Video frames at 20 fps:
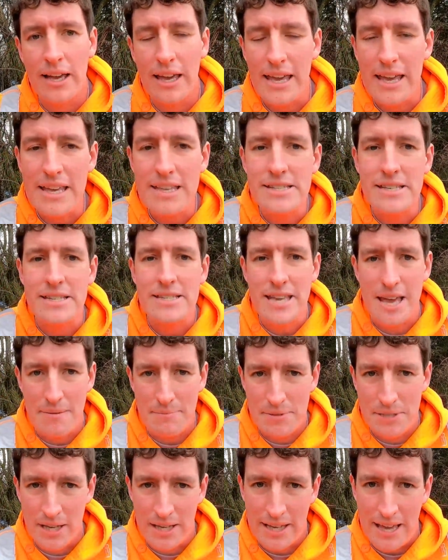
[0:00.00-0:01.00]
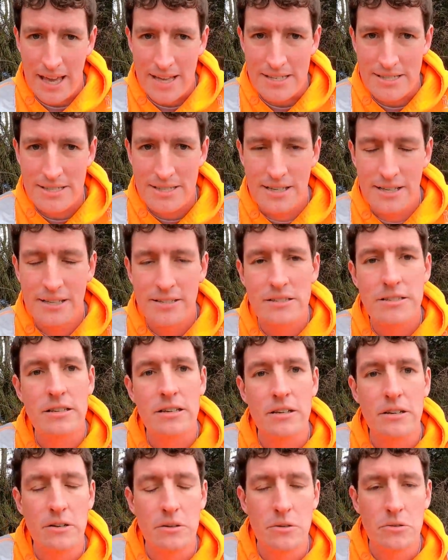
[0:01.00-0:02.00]
easy tips, I guess,
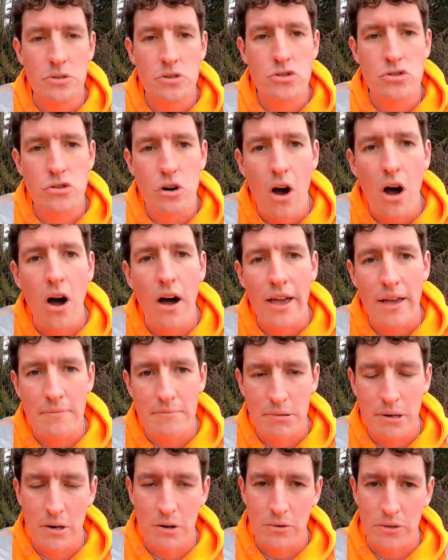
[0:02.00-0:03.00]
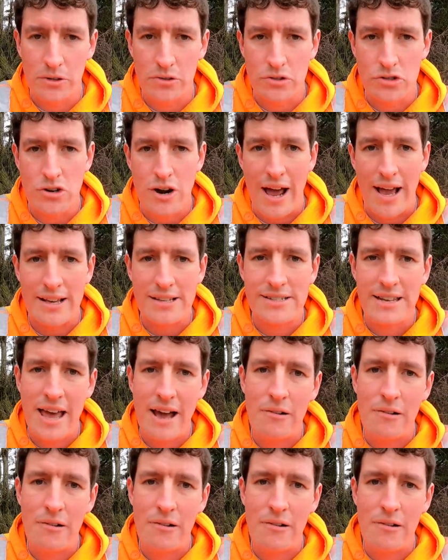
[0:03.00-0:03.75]
to try and prolong your tracks.